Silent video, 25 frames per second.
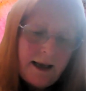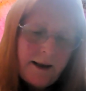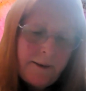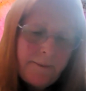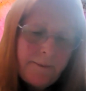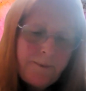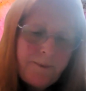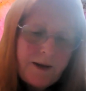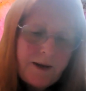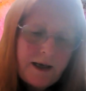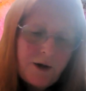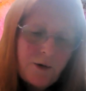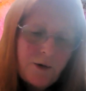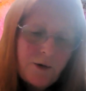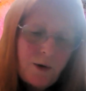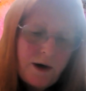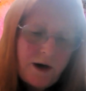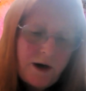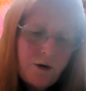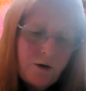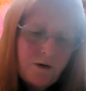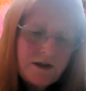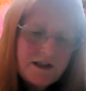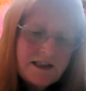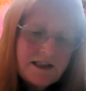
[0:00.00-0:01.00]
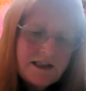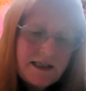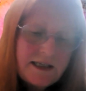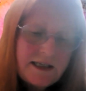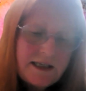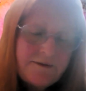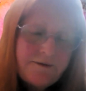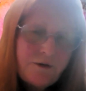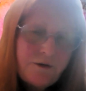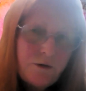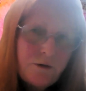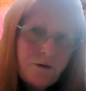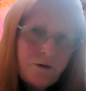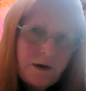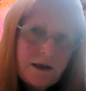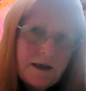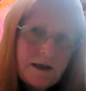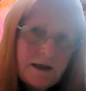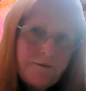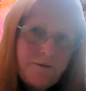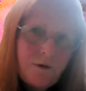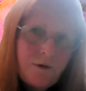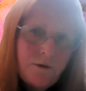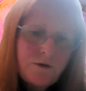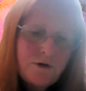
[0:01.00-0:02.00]
And quite honestly, if
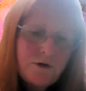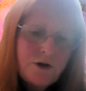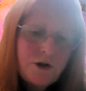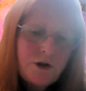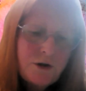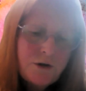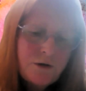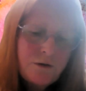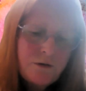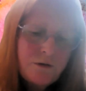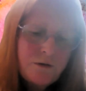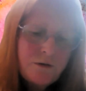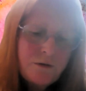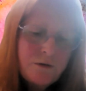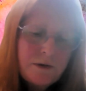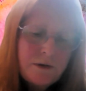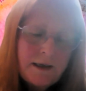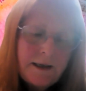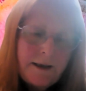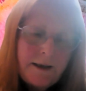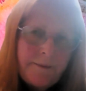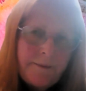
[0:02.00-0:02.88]
you're too